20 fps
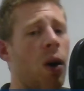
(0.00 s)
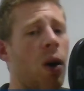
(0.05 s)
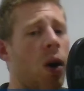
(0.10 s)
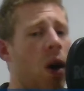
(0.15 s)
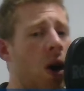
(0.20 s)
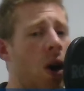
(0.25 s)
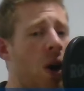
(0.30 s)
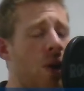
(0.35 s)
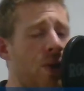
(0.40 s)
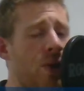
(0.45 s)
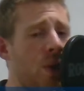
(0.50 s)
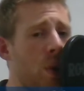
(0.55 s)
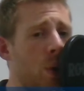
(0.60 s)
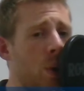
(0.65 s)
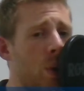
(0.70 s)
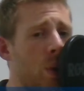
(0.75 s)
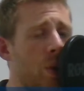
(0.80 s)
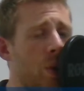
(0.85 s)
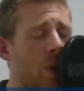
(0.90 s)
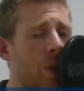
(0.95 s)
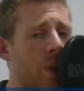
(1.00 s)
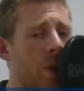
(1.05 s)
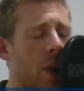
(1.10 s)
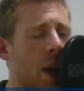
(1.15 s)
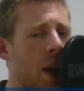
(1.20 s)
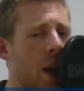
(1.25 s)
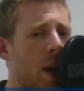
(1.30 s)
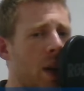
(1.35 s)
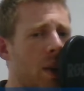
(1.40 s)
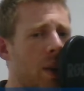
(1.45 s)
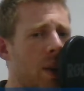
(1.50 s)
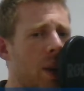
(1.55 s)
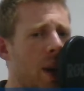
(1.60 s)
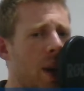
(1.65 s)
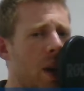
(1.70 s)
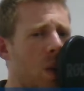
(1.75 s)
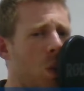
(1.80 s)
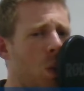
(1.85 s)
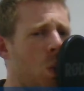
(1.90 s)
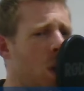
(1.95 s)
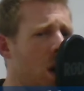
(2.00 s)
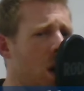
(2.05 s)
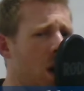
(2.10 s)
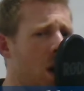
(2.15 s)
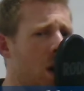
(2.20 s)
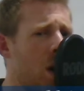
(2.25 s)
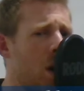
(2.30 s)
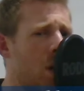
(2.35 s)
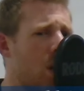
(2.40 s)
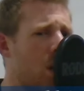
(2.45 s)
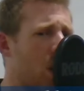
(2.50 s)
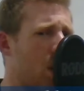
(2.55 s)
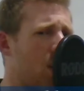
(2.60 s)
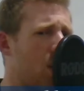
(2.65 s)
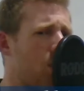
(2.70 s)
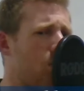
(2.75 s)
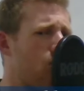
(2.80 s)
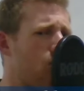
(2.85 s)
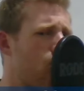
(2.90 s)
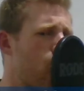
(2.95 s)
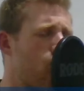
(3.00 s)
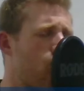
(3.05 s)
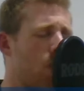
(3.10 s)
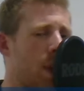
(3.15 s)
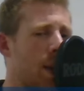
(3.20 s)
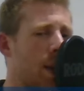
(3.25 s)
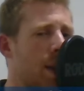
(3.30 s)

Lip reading: Of course, they were,